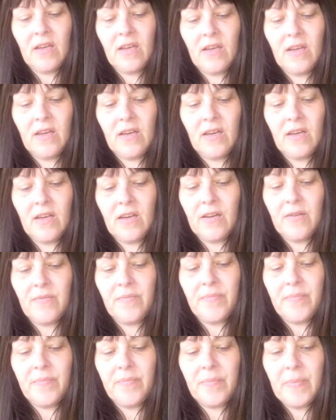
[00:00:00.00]

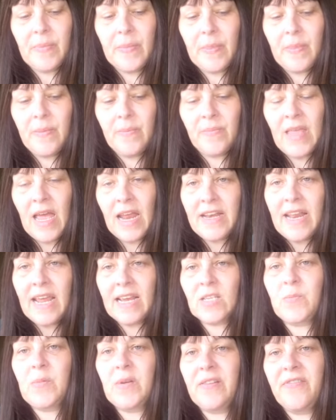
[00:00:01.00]
that
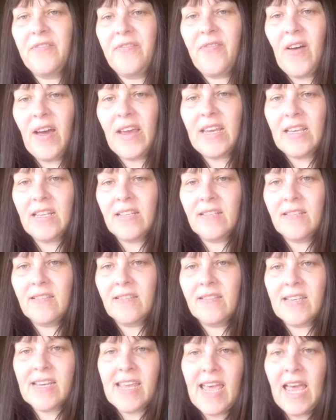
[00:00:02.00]
next bit of fate
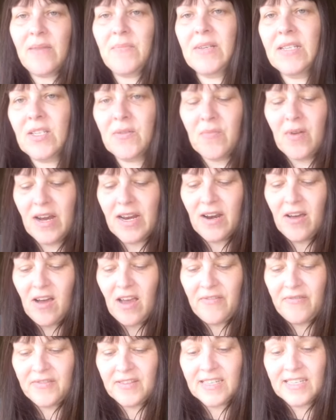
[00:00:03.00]
that came into my
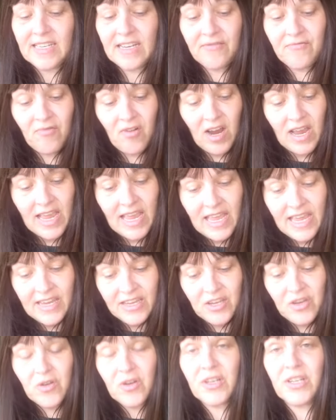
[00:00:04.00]
life and said, right,
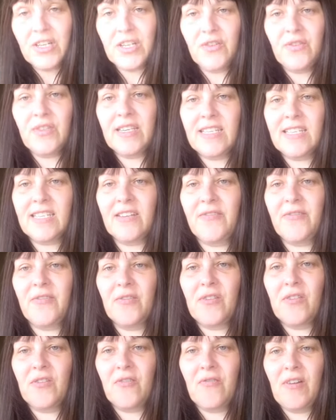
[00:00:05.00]
you can do this stuff
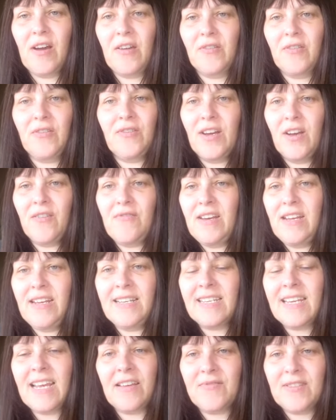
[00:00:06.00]
on your own. You don't
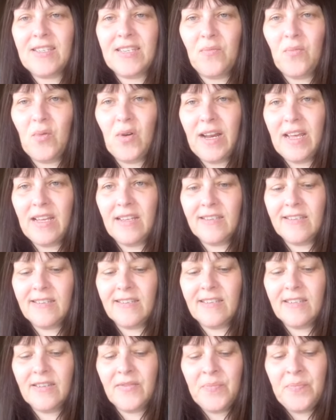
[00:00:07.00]
need to have someone
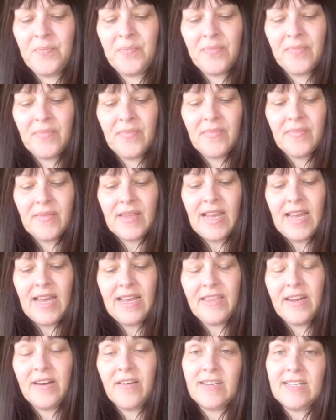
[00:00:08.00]
else.
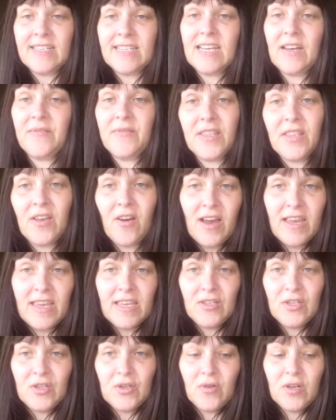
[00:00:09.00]
And then I discovered that I
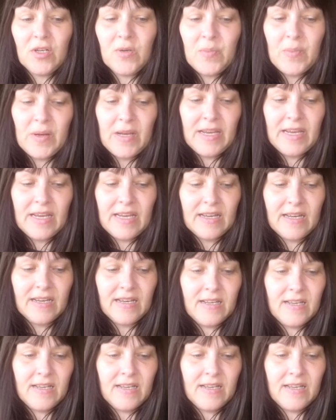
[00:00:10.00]
enjoyed being